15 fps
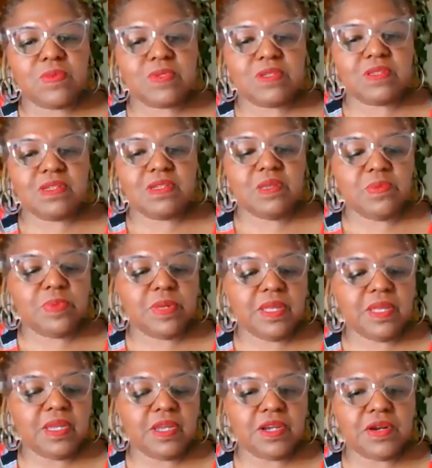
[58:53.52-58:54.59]
was good to be
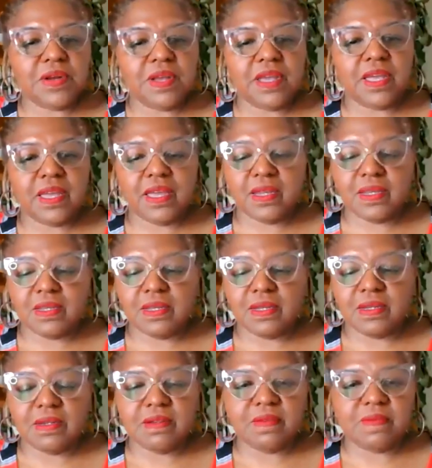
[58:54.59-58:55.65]
here, and
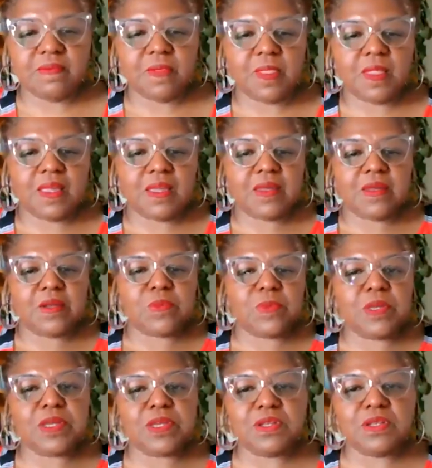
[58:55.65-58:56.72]
it'll
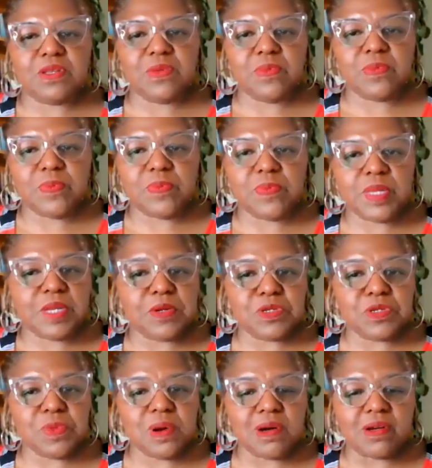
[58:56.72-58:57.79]
be good to be here
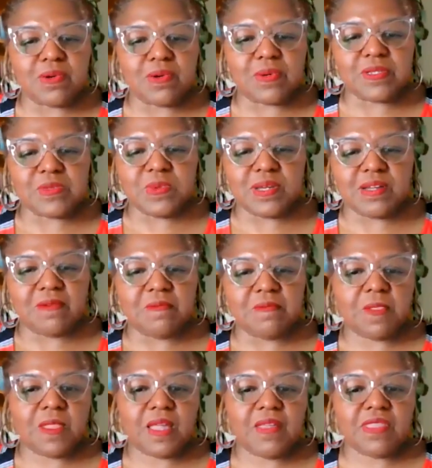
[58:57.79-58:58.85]
tomorrow as well.
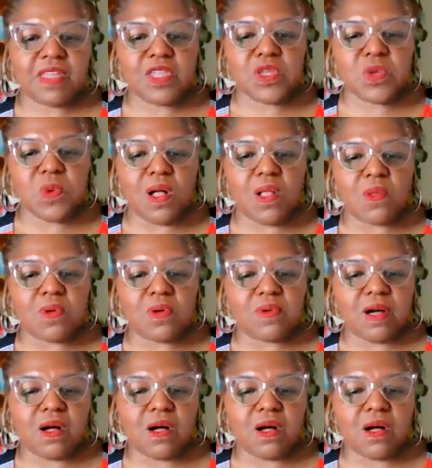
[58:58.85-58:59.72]
And thank you all